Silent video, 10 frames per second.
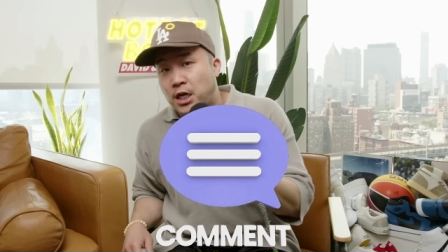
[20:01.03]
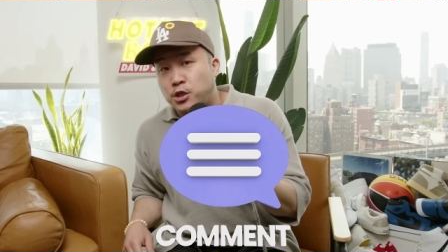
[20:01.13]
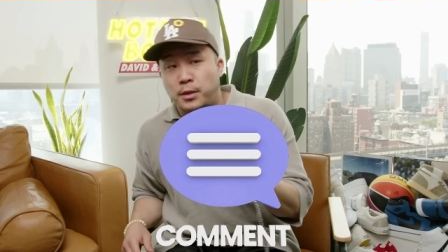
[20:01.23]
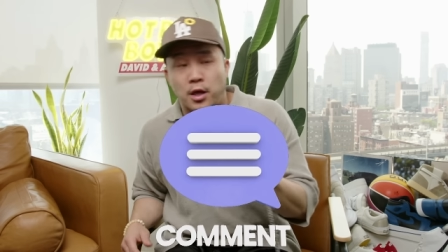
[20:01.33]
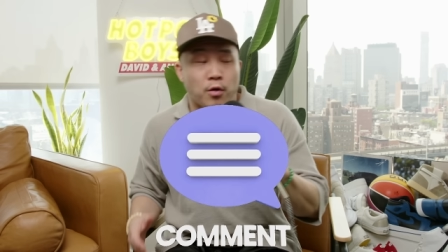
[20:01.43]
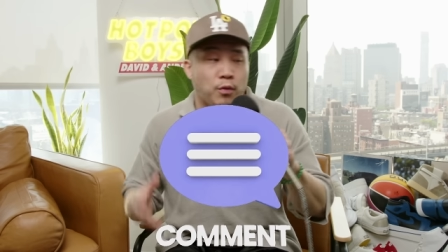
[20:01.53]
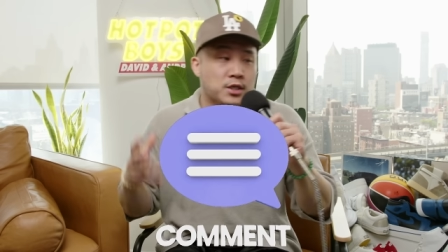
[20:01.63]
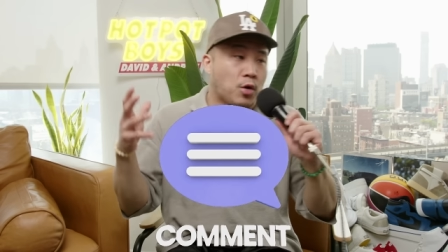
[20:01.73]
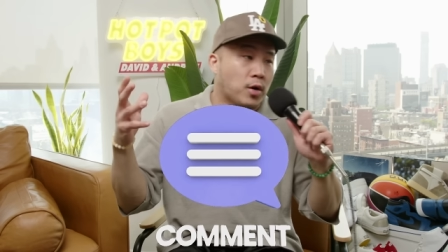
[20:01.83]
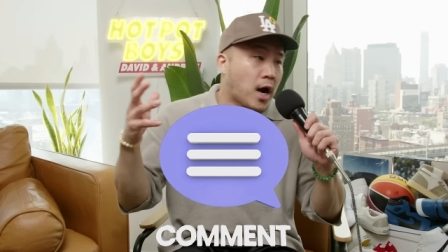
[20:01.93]
section below.
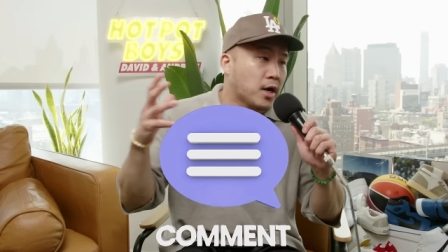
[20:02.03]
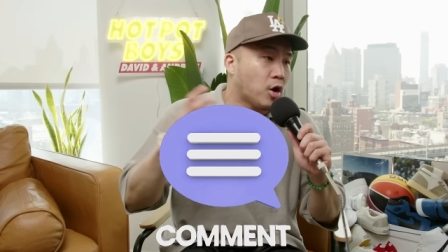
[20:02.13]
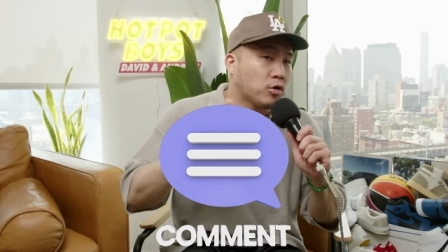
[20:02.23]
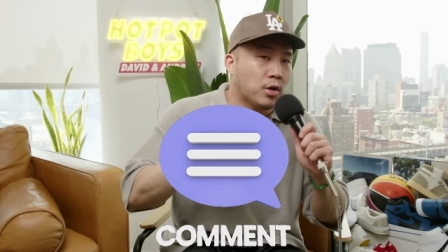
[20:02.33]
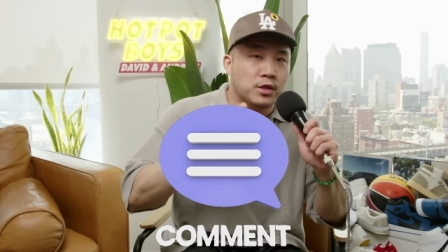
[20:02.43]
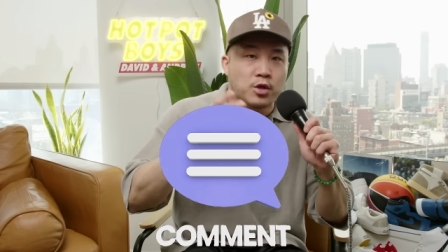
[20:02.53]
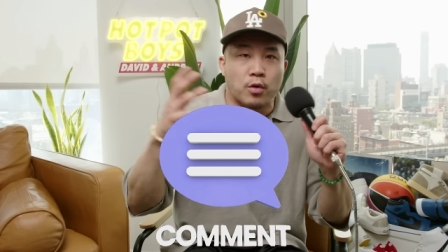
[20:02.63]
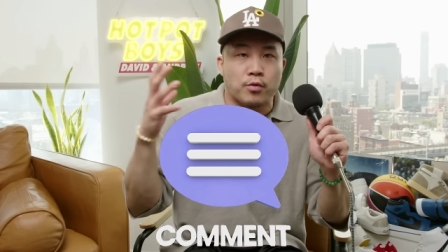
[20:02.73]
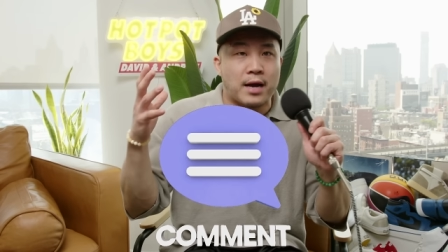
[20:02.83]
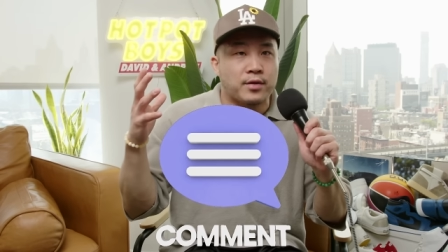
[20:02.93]
What's going on in Oakland? What's
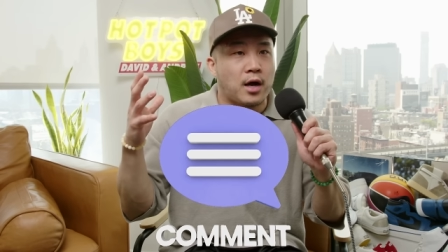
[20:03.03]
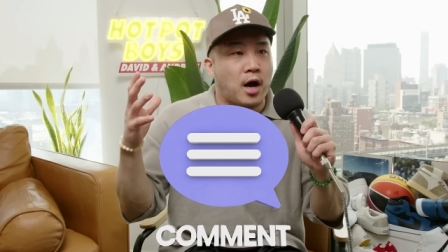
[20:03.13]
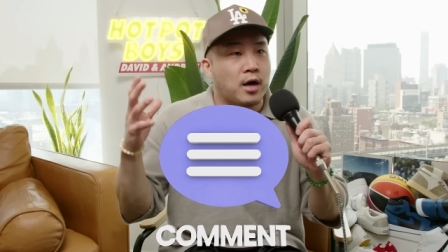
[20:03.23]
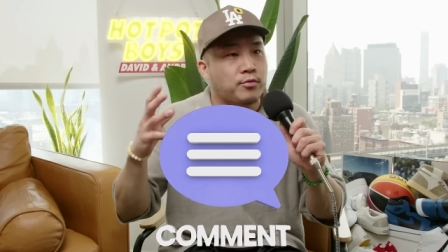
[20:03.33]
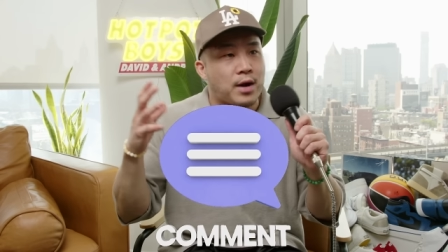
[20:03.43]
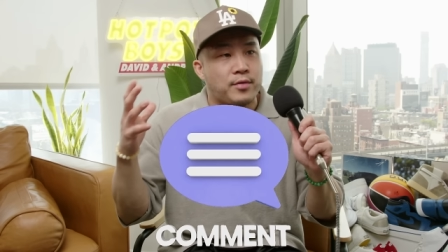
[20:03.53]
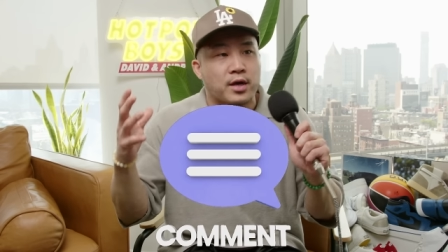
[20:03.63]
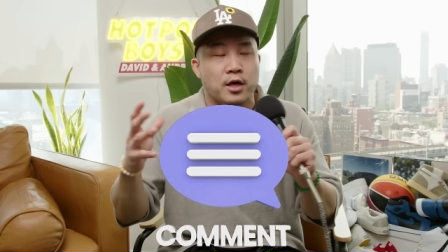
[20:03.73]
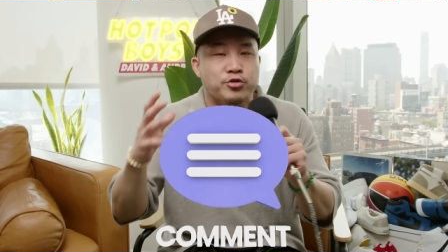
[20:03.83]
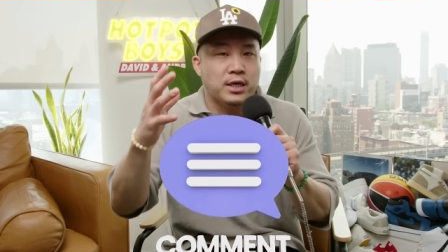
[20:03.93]
going around the, on around the
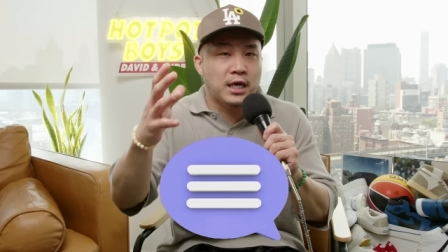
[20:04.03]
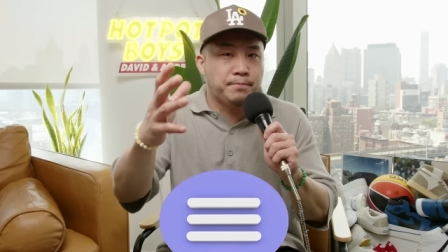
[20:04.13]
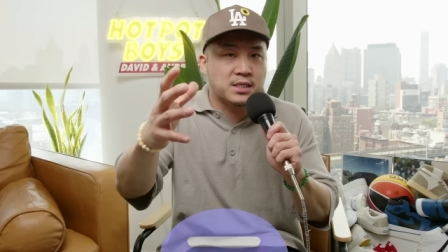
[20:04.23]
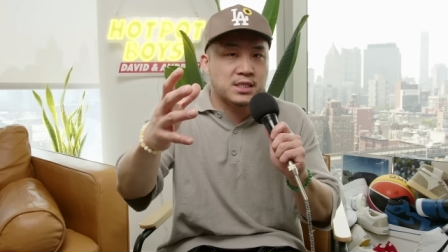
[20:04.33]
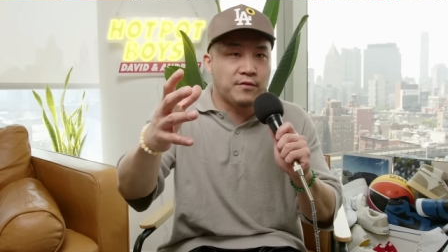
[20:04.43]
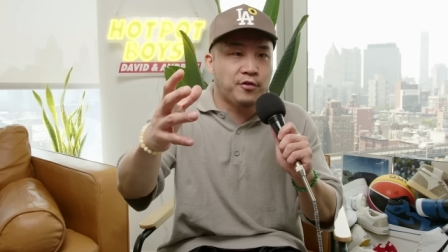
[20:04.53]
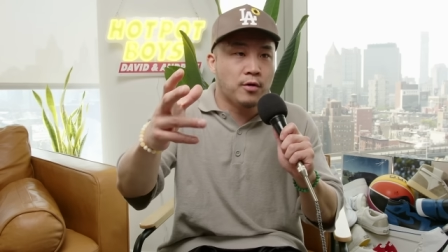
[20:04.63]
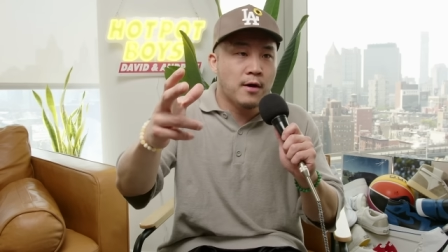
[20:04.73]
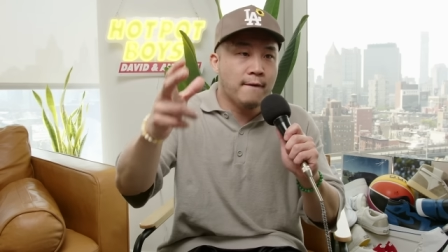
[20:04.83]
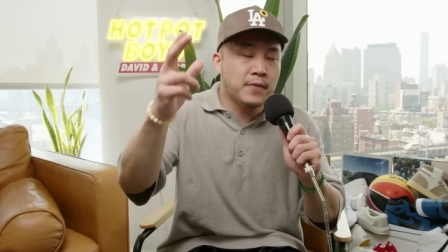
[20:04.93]
country? Keep it
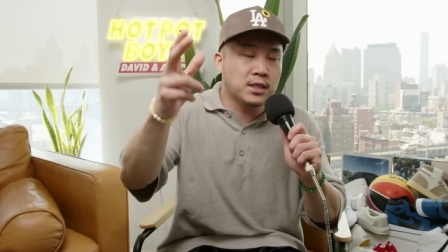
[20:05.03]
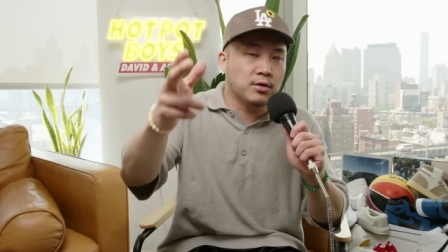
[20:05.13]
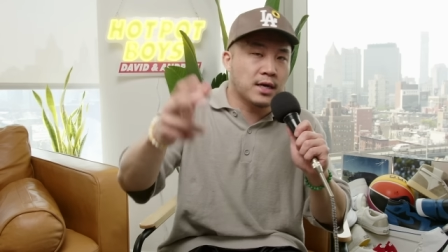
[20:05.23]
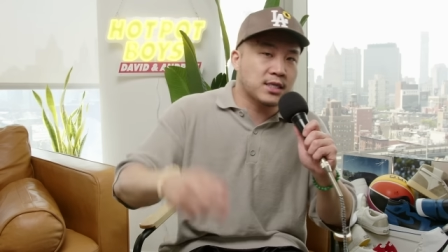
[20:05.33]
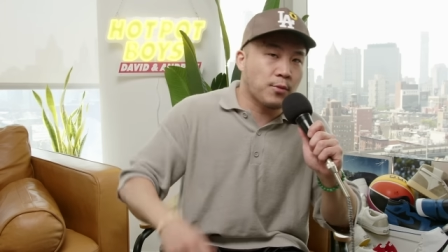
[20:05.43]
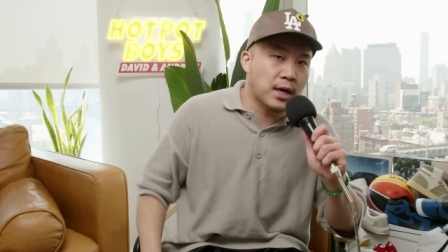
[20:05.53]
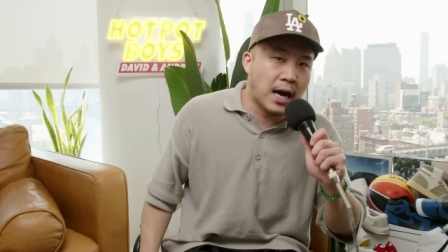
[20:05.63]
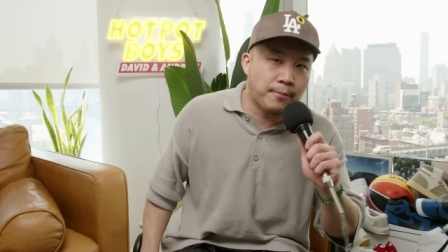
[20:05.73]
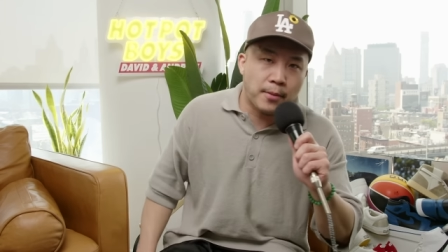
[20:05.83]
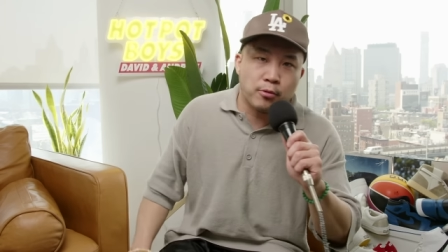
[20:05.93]
civil. Until next time, we the
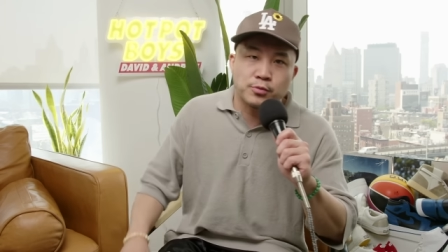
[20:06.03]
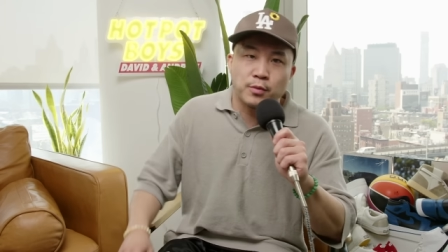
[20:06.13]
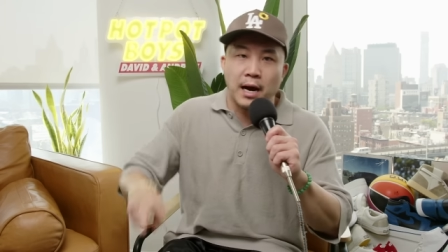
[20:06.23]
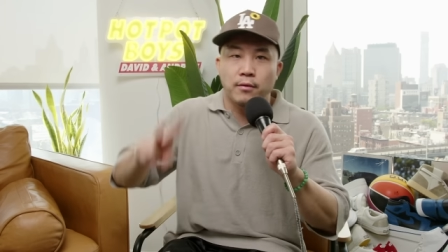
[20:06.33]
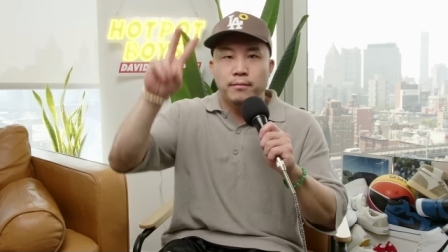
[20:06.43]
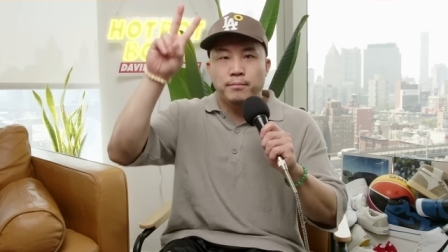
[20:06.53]
Hot Pot Boys. We out.